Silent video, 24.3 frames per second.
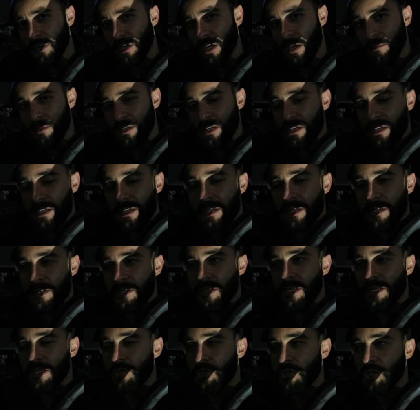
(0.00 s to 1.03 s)
what I'm eating.
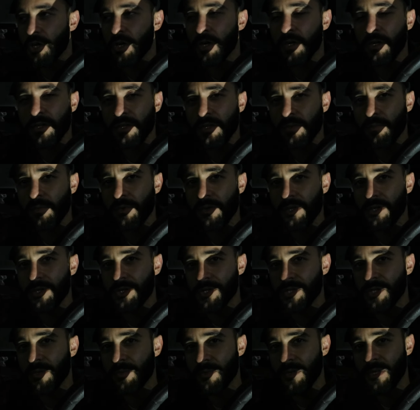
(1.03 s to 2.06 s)
It's like chocolate, but
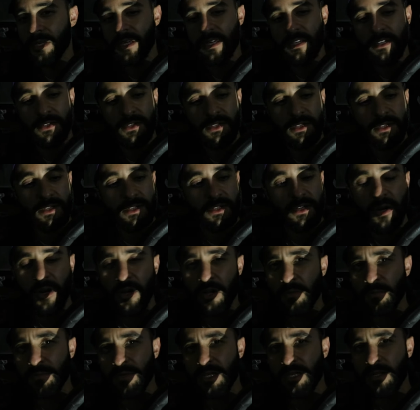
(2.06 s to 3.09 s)
there's something else. Is it
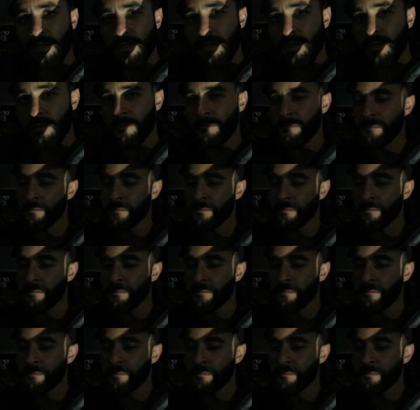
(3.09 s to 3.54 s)
almond?